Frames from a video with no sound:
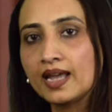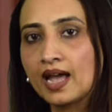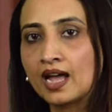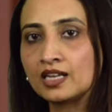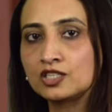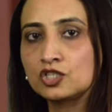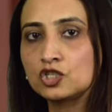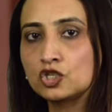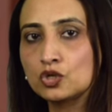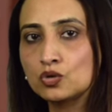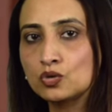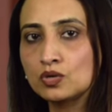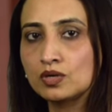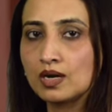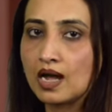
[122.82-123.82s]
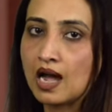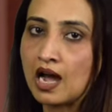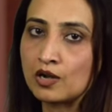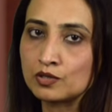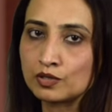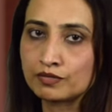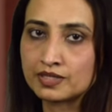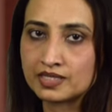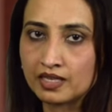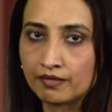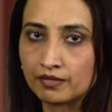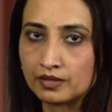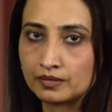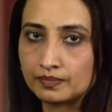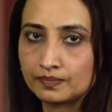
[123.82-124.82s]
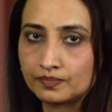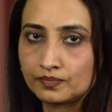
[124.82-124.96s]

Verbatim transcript: had two out of seven.